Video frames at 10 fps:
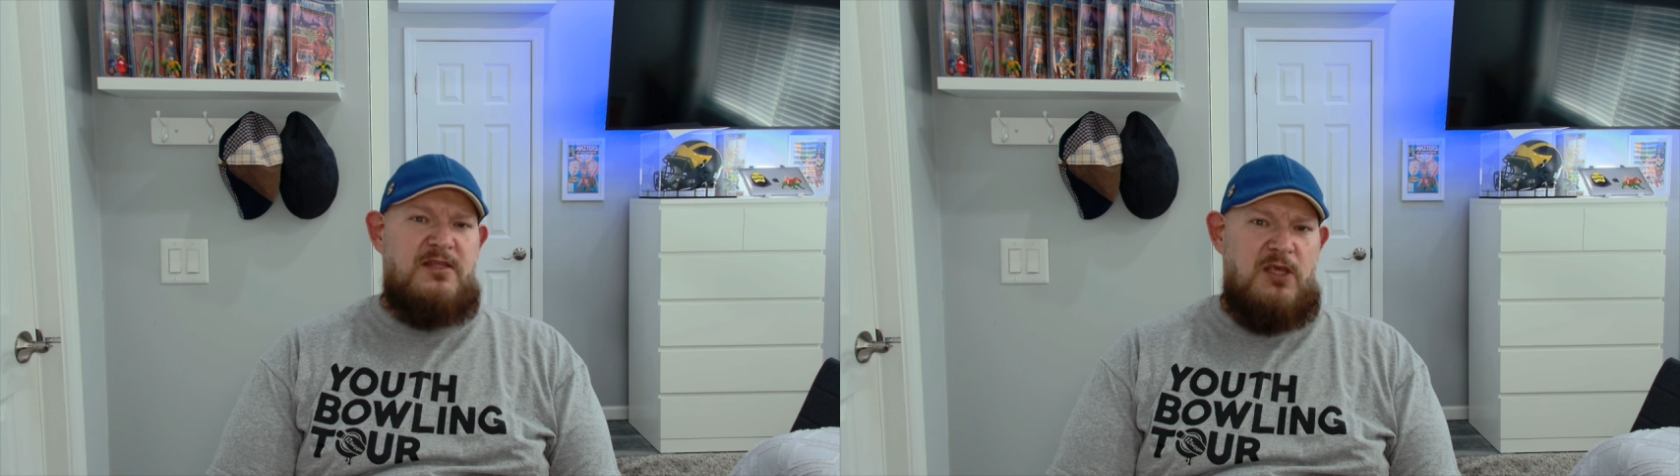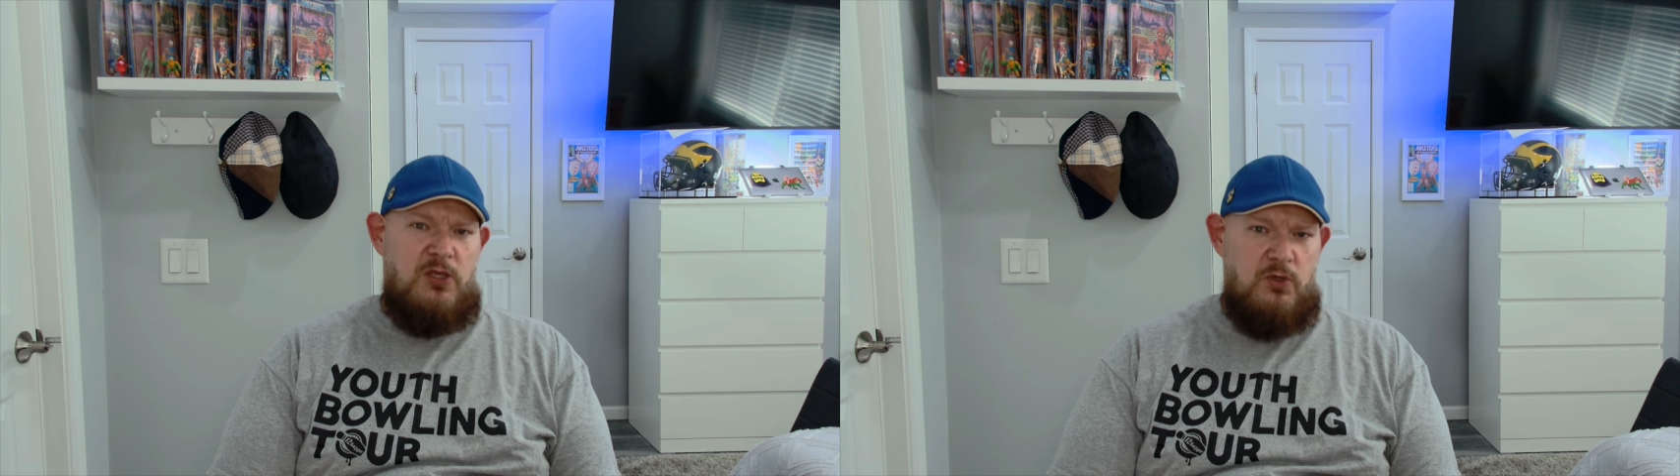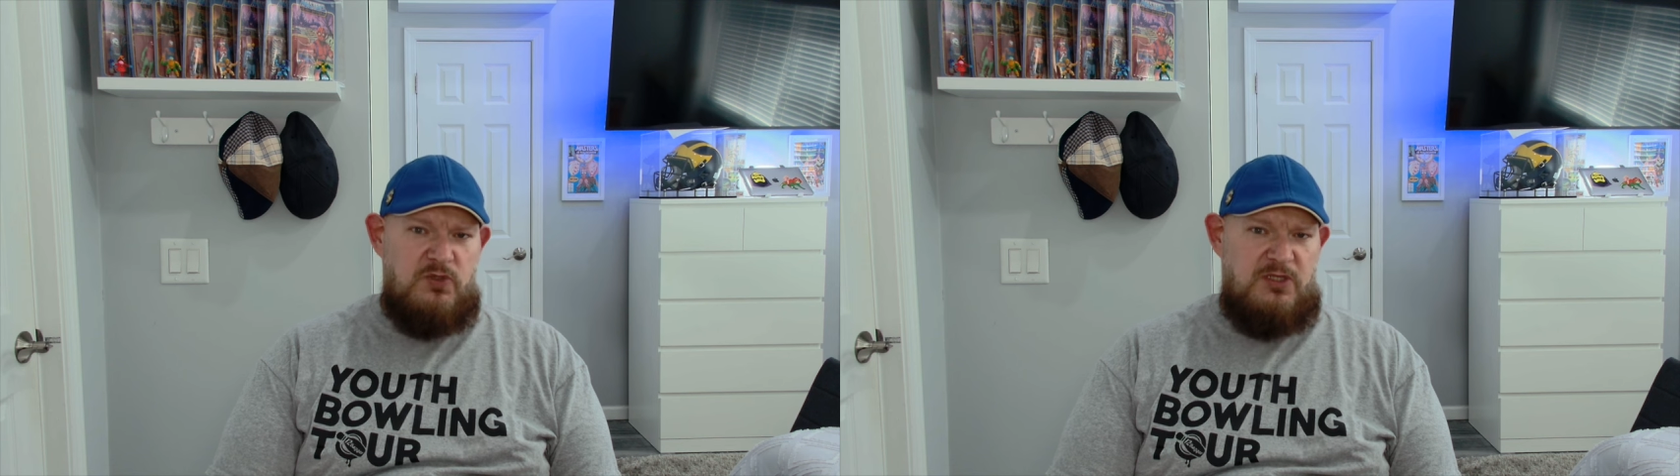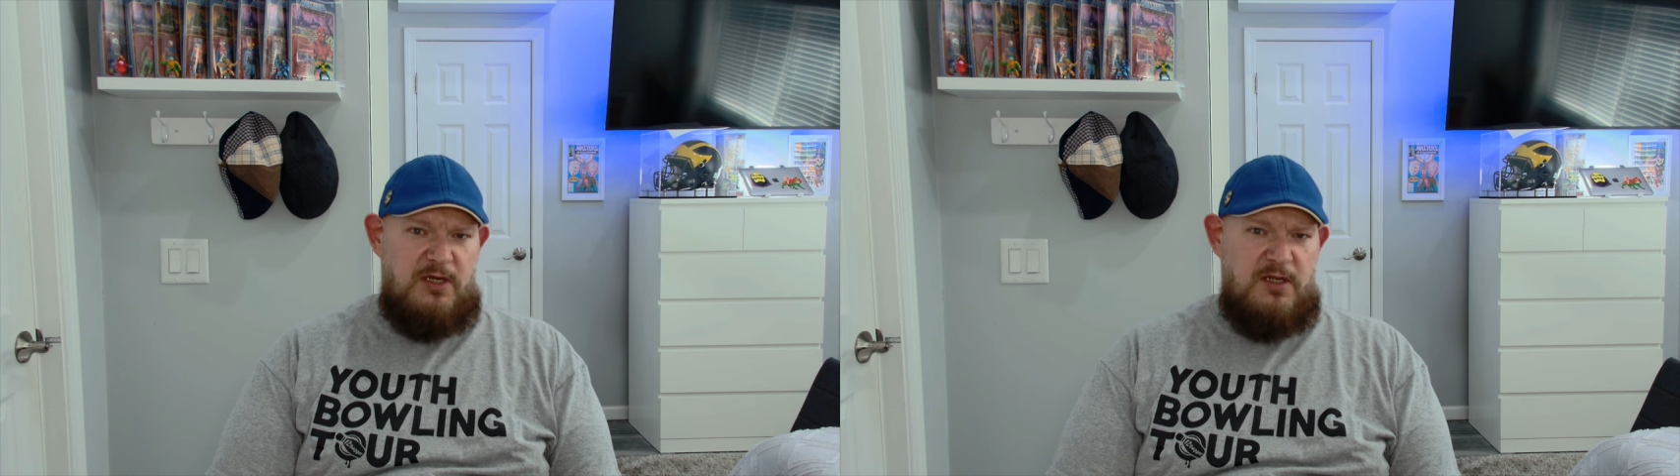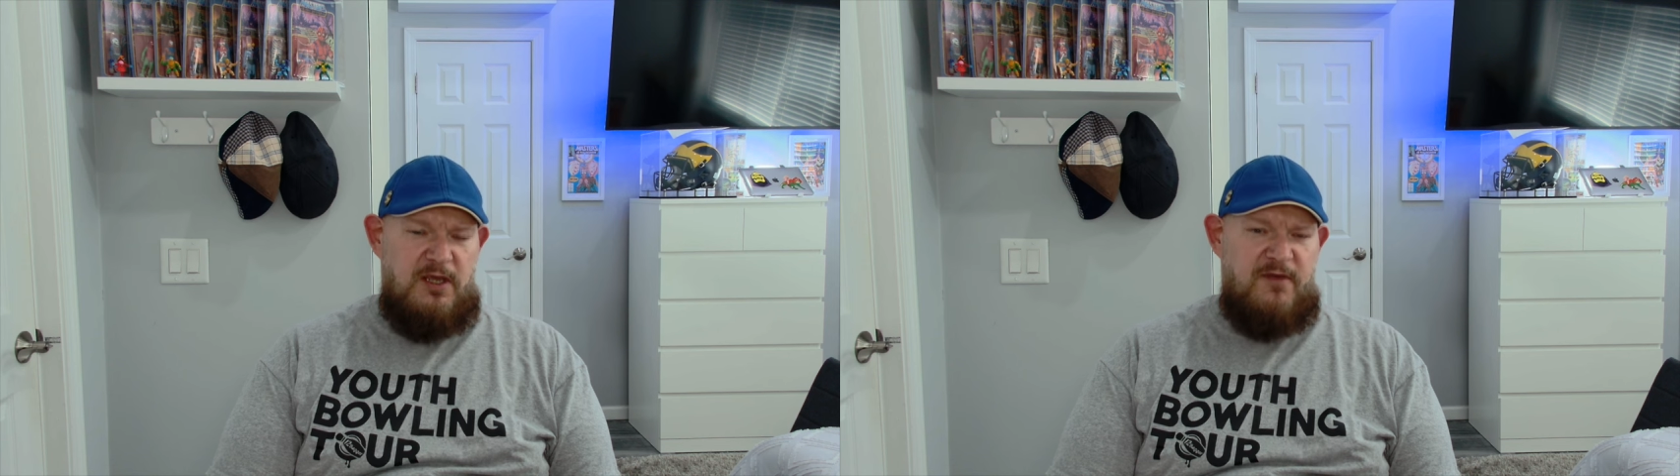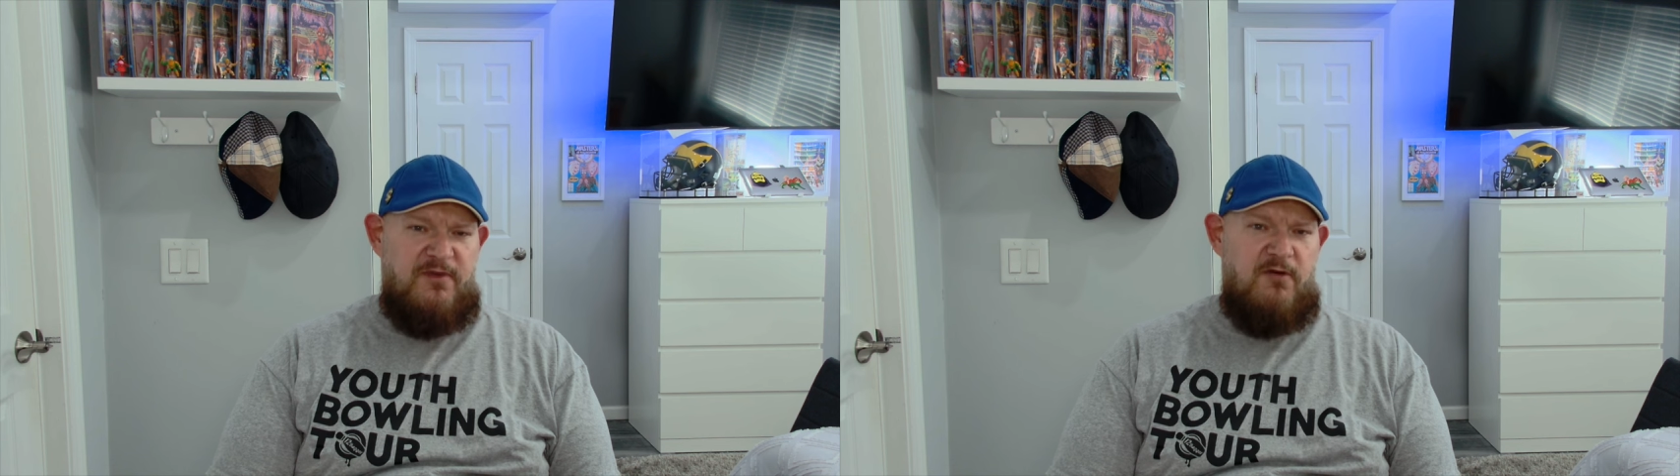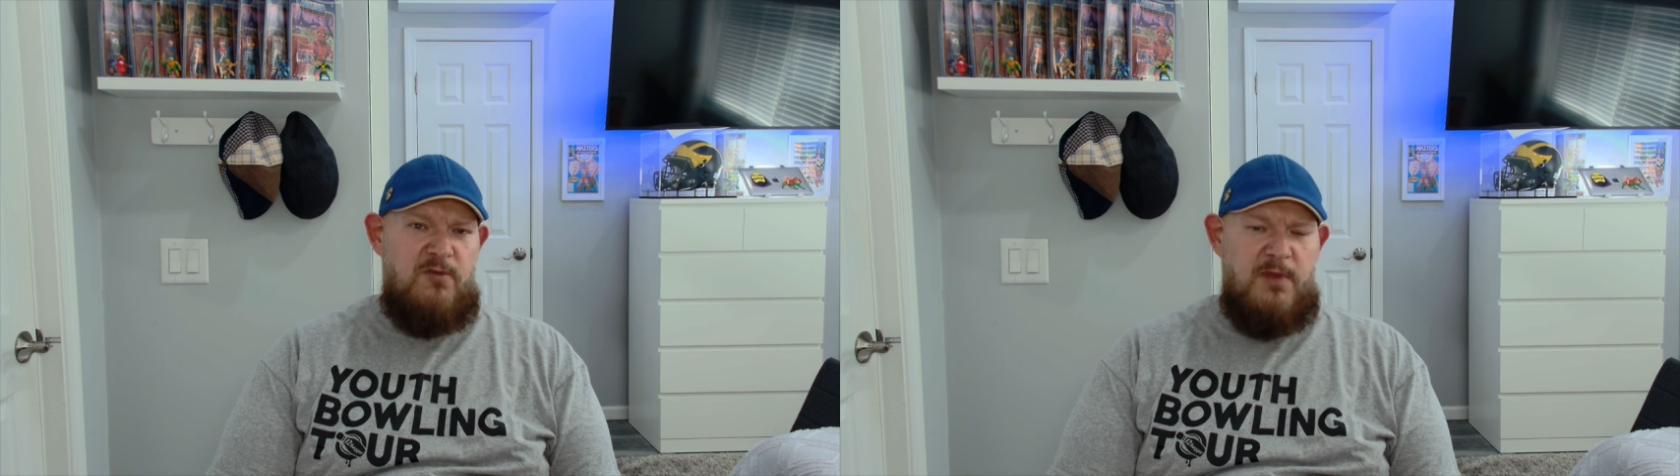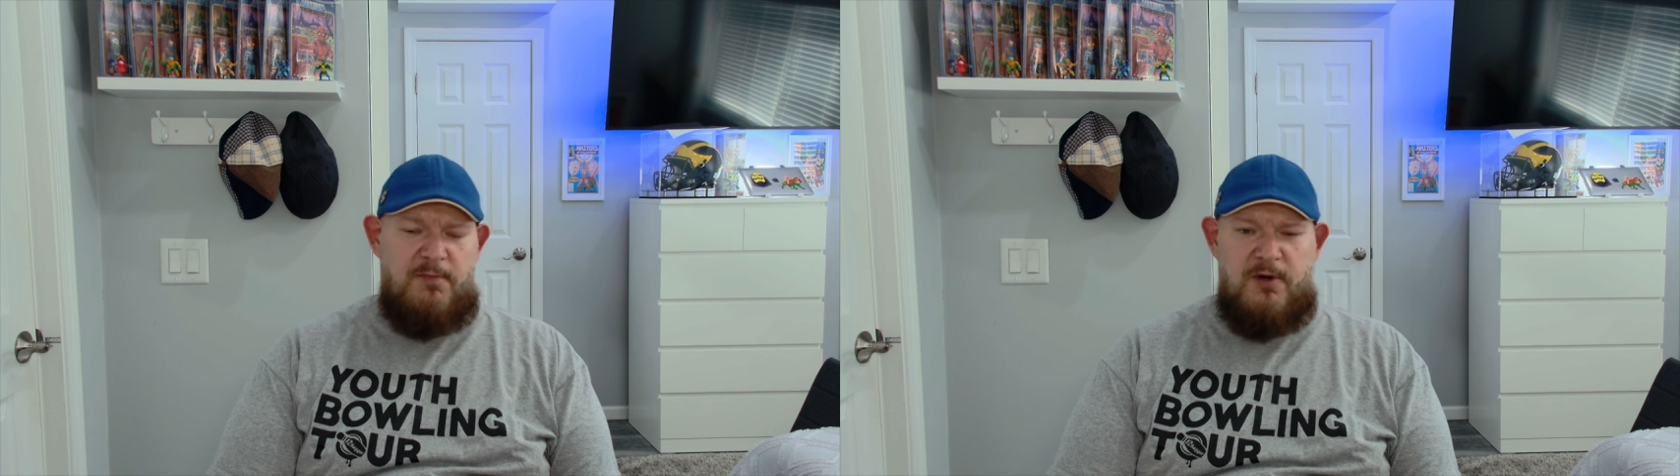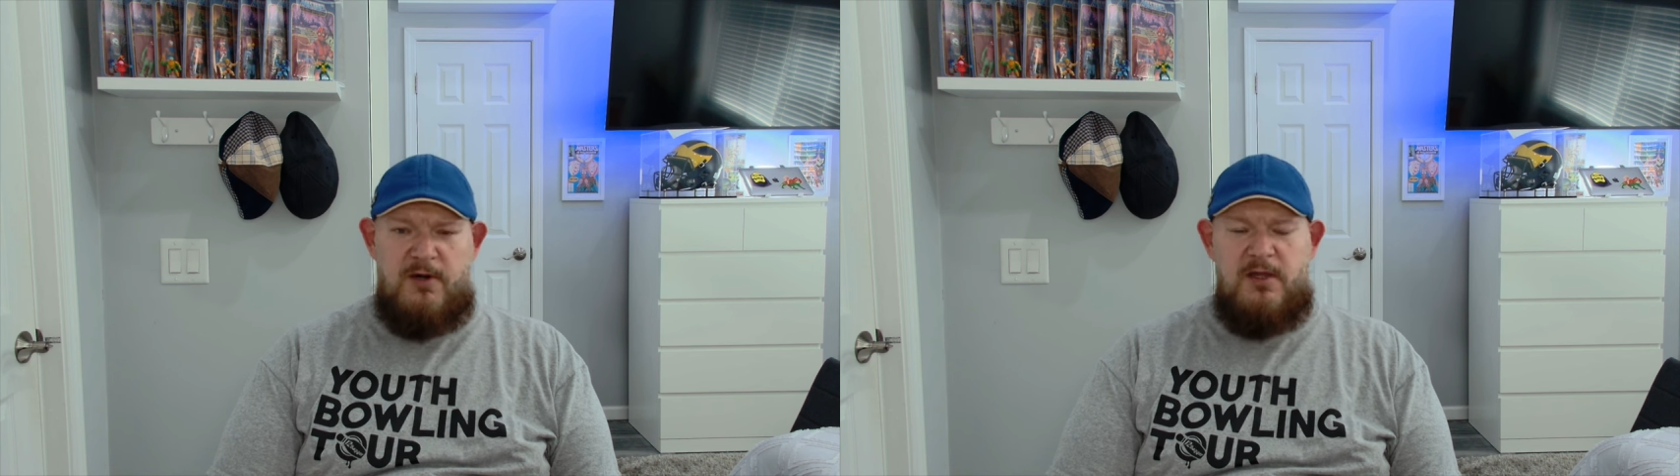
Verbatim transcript: to Houston, if I remember.